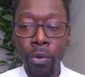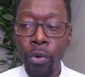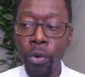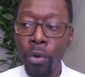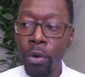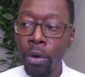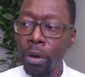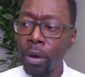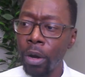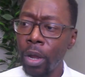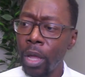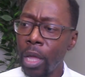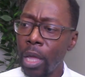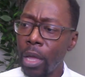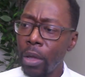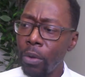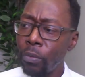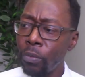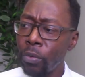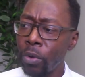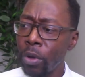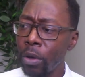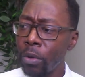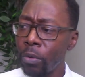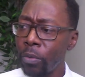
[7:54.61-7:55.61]
or
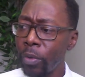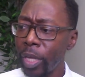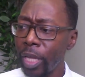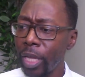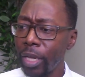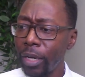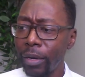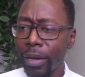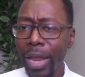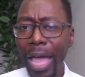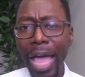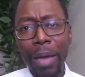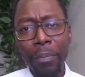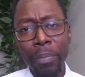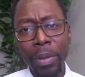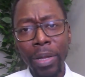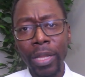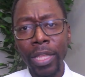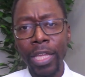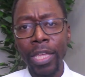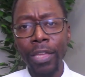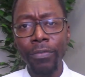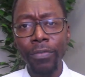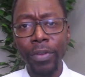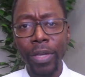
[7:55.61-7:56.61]
will we not
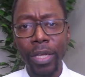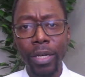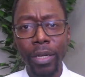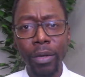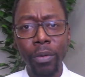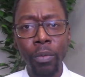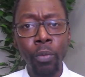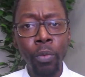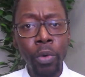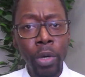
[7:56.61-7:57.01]
believe in it?